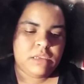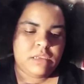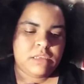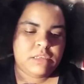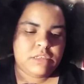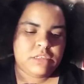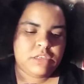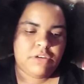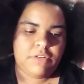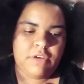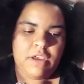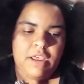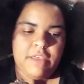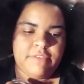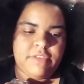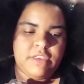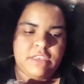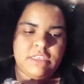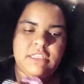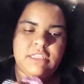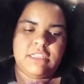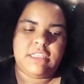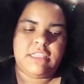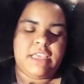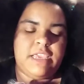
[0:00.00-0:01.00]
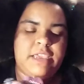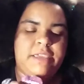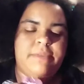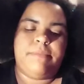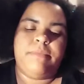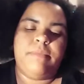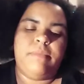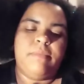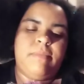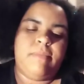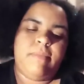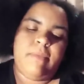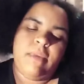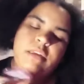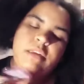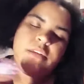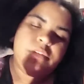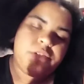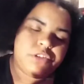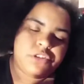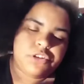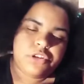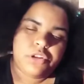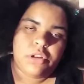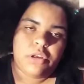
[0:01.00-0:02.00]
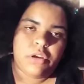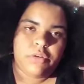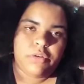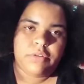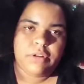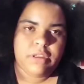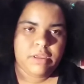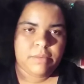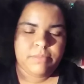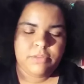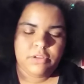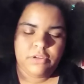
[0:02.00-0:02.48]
so obviously they should hold up